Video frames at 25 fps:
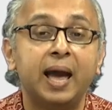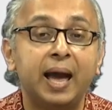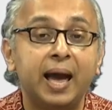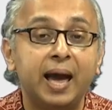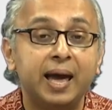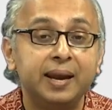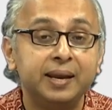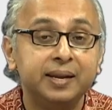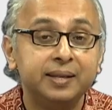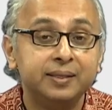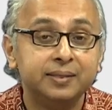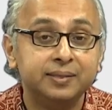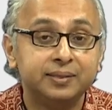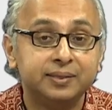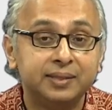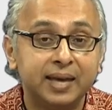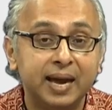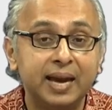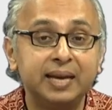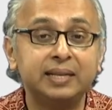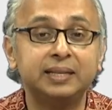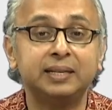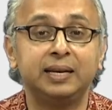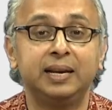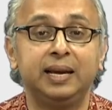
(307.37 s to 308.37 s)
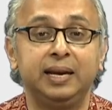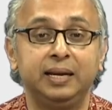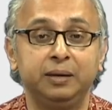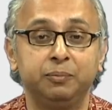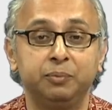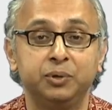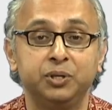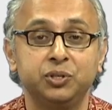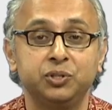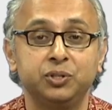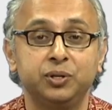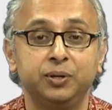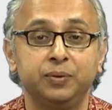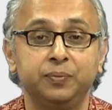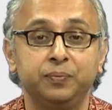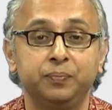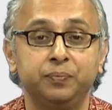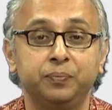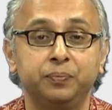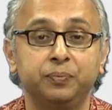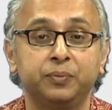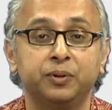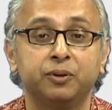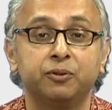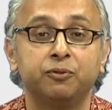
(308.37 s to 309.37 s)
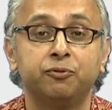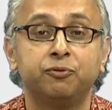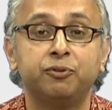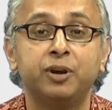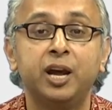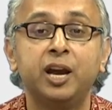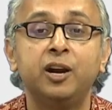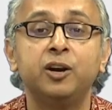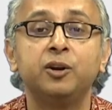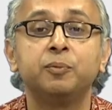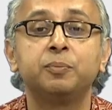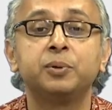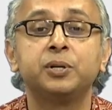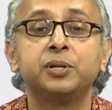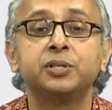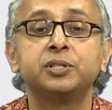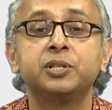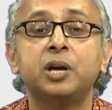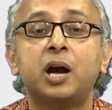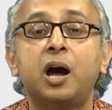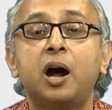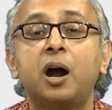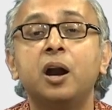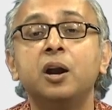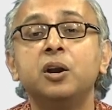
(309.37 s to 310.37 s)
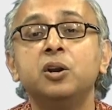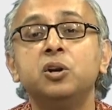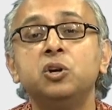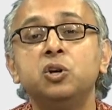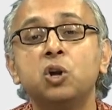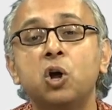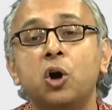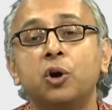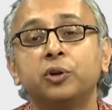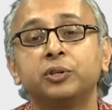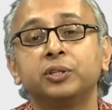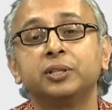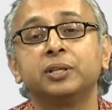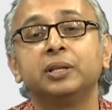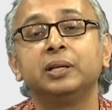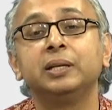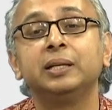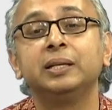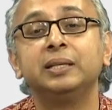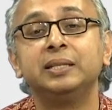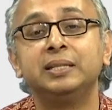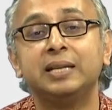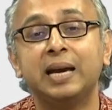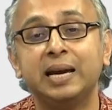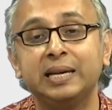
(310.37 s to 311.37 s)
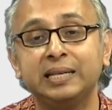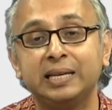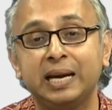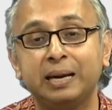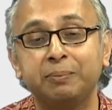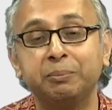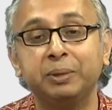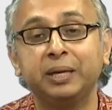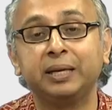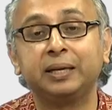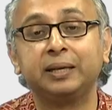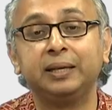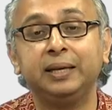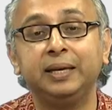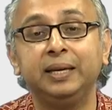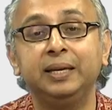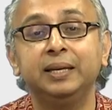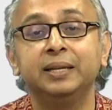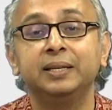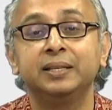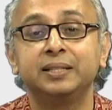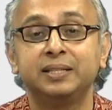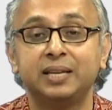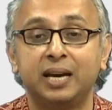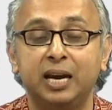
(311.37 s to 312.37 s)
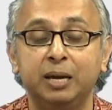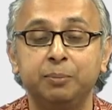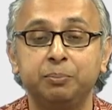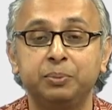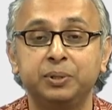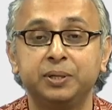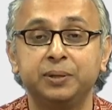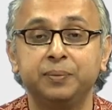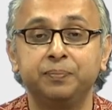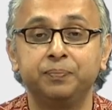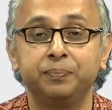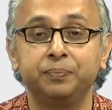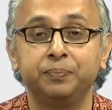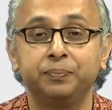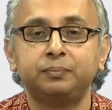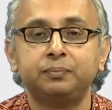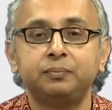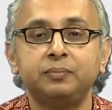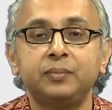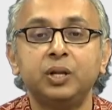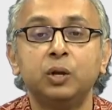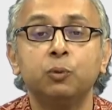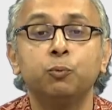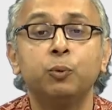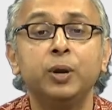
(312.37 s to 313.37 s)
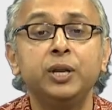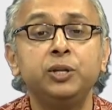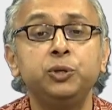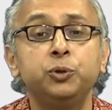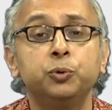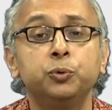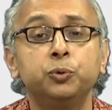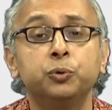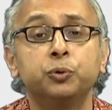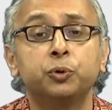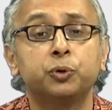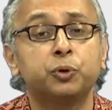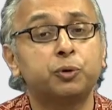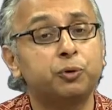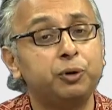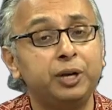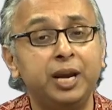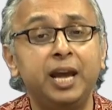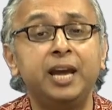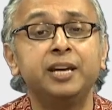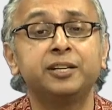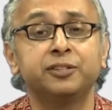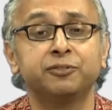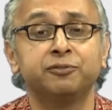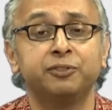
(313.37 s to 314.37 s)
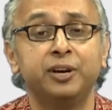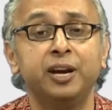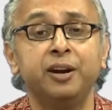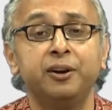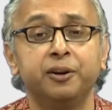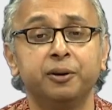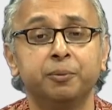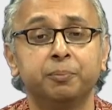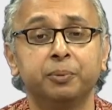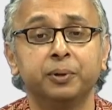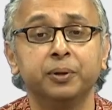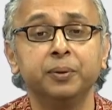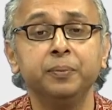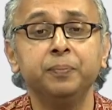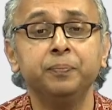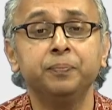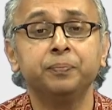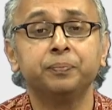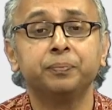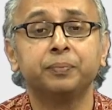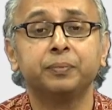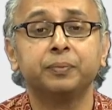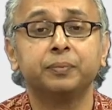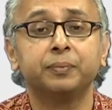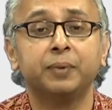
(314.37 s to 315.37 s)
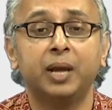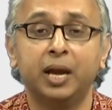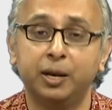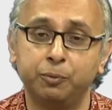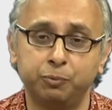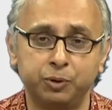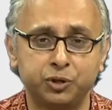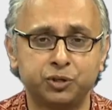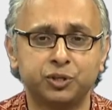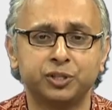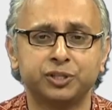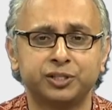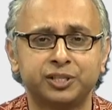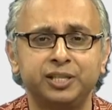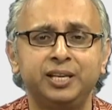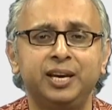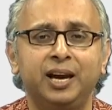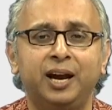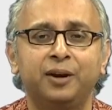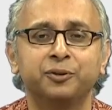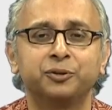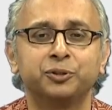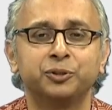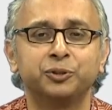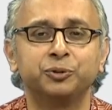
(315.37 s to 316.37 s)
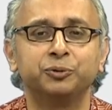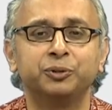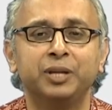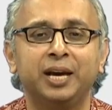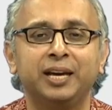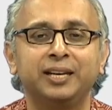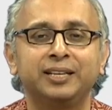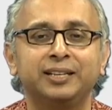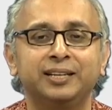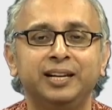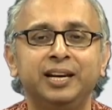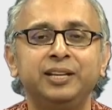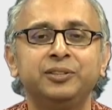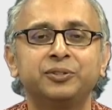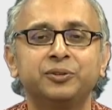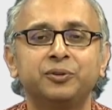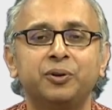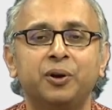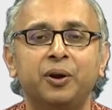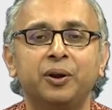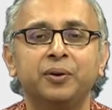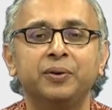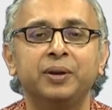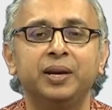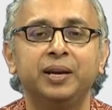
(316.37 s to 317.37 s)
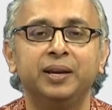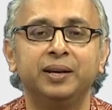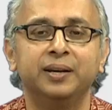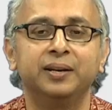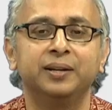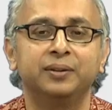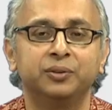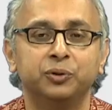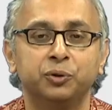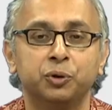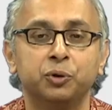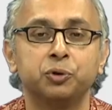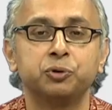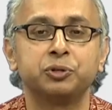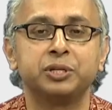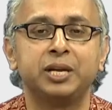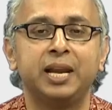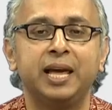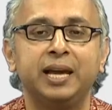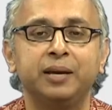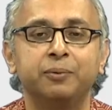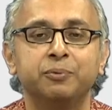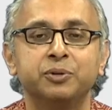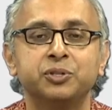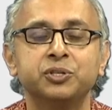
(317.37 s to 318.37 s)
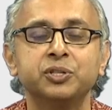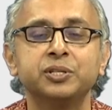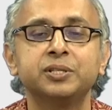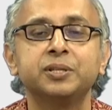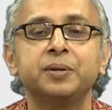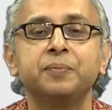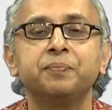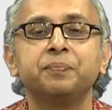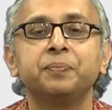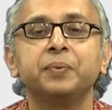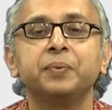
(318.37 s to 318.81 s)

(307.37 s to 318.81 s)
And in that language variables are not dynamically typed when you create a variable, and we shall see how to do that later on in those languages,